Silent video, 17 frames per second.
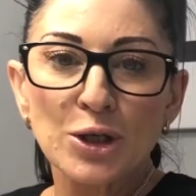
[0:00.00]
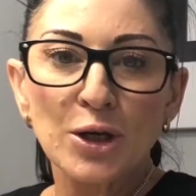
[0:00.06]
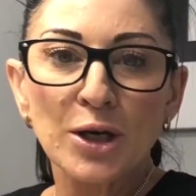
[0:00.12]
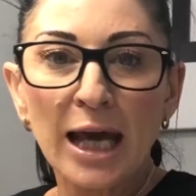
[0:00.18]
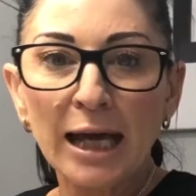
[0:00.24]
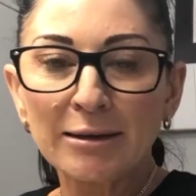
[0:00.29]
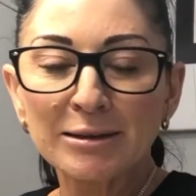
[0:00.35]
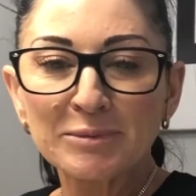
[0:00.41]

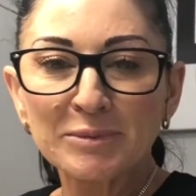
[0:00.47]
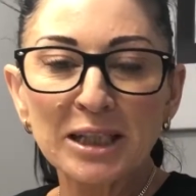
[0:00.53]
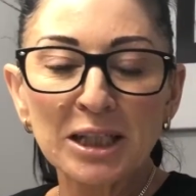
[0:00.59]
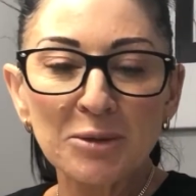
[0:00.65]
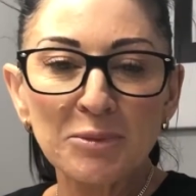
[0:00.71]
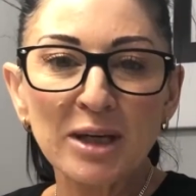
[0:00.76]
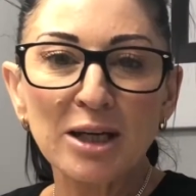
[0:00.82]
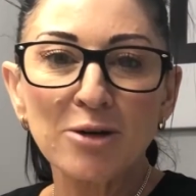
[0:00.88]
now I'm
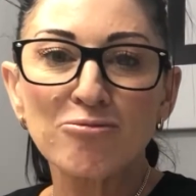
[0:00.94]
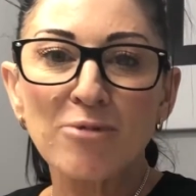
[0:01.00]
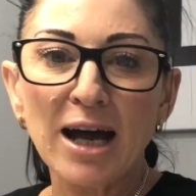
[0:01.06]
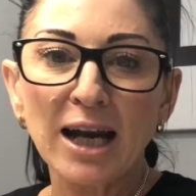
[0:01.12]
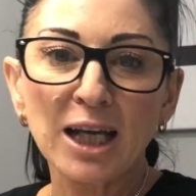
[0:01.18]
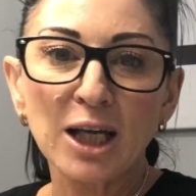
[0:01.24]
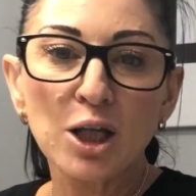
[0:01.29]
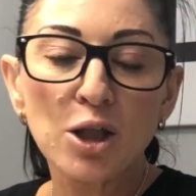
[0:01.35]
going to be
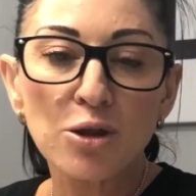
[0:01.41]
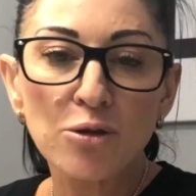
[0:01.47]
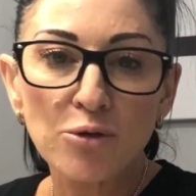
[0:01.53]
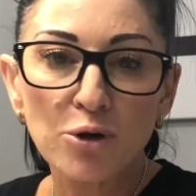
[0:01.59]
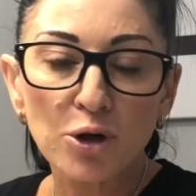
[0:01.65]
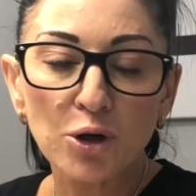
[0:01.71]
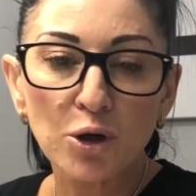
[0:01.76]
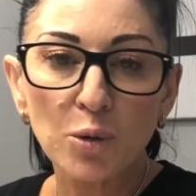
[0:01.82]
running
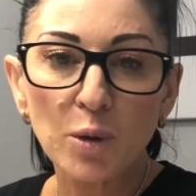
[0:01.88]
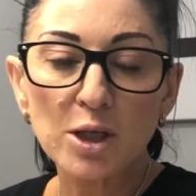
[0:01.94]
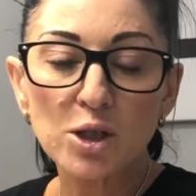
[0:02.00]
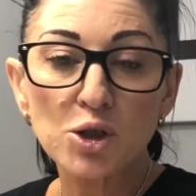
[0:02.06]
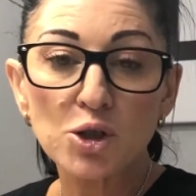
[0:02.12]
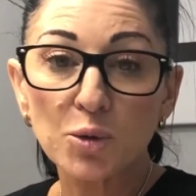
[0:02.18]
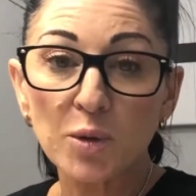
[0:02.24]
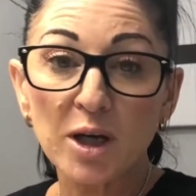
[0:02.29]

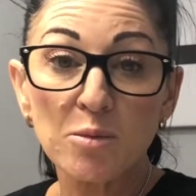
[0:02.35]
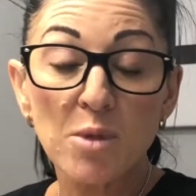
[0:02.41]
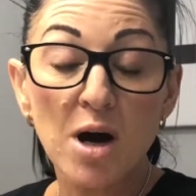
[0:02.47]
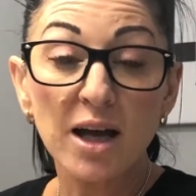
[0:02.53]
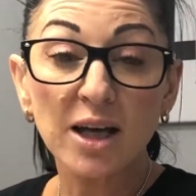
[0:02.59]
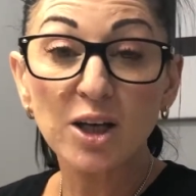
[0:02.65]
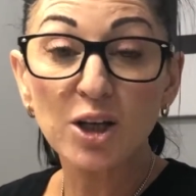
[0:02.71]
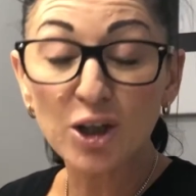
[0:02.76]
through doing
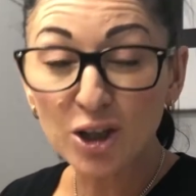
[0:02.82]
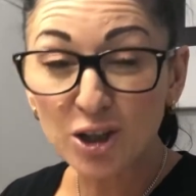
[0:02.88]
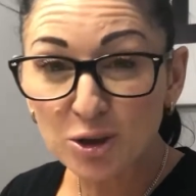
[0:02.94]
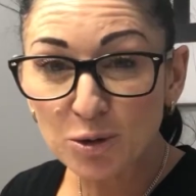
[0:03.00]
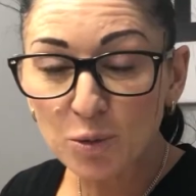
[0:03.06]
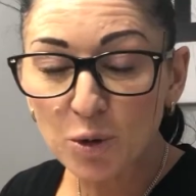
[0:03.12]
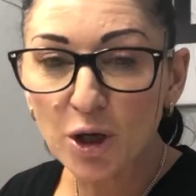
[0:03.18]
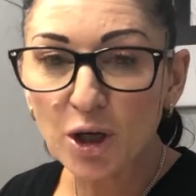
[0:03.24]
my
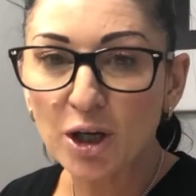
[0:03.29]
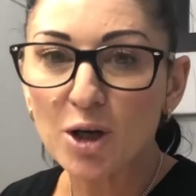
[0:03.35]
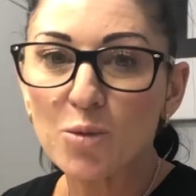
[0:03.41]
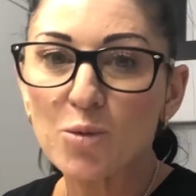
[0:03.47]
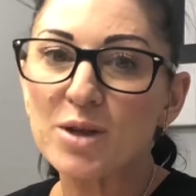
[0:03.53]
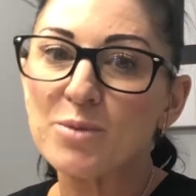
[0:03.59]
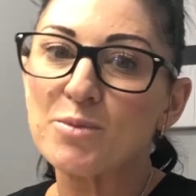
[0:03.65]
cuticle work with